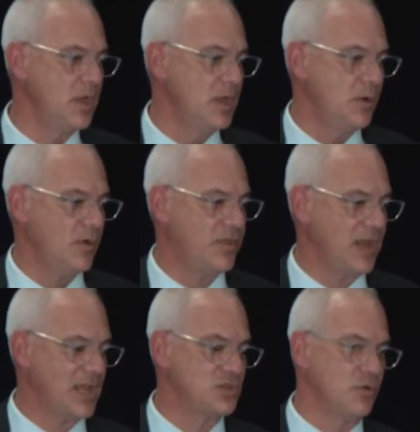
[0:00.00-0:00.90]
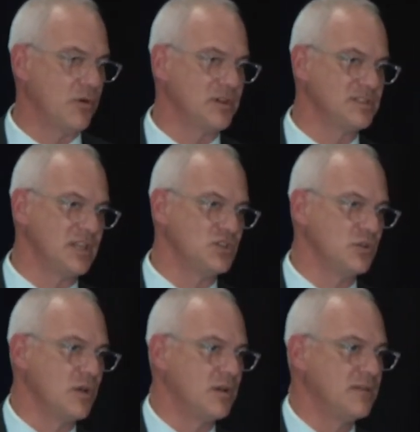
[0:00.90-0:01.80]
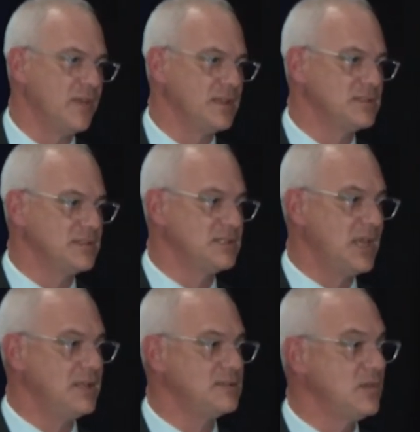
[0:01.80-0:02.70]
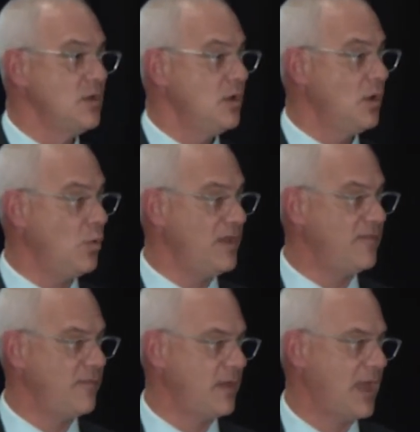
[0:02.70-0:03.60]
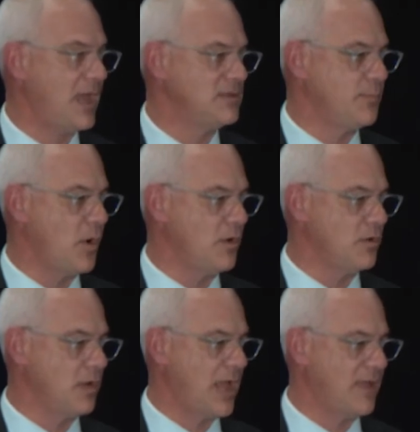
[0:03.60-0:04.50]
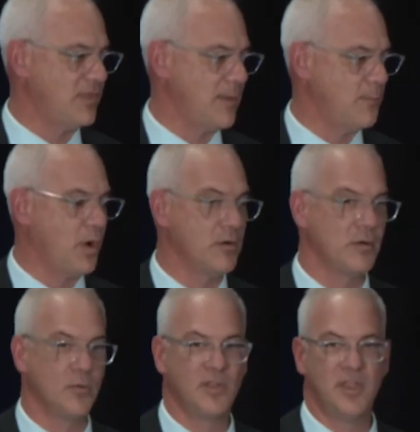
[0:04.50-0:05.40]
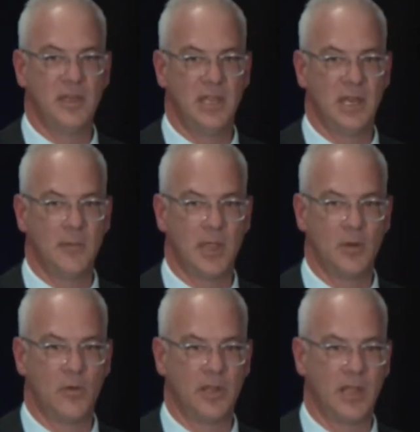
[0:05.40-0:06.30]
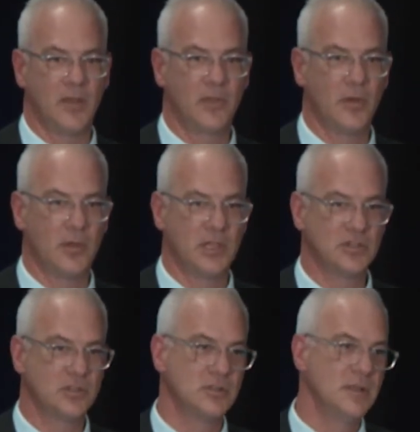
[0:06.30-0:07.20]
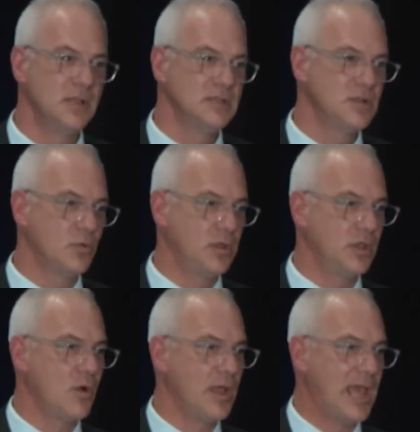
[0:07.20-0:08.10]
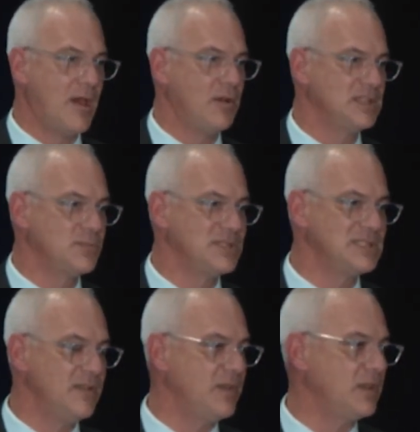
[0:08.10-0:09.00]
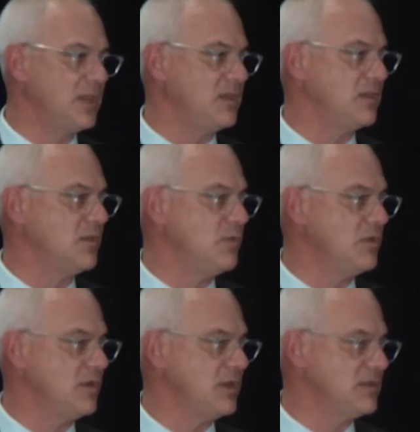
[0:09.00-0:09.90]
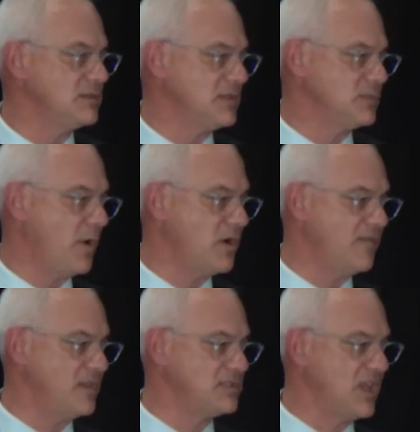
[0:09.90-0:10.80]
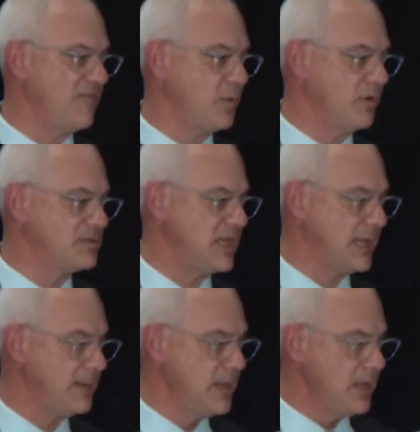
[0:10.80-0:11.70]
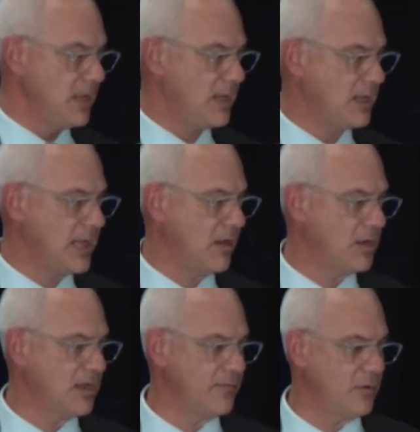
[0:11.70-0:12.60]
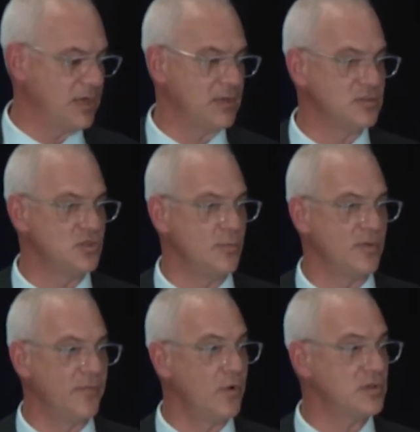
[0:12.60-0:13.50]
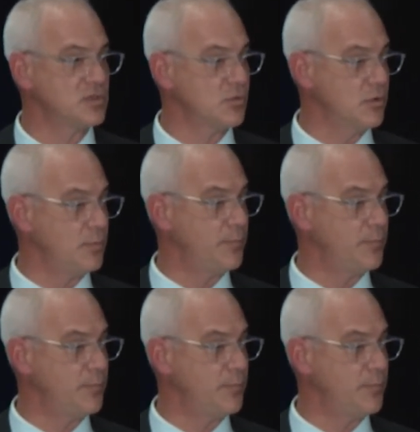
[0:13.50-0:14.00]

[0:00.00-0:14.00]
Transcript: with a national organization called Advancing States, who we've had them partner with Indiana Minority Health Coalition. So really going out specifically into communities. And as part of this, they've built a caregiver and consumer focus group,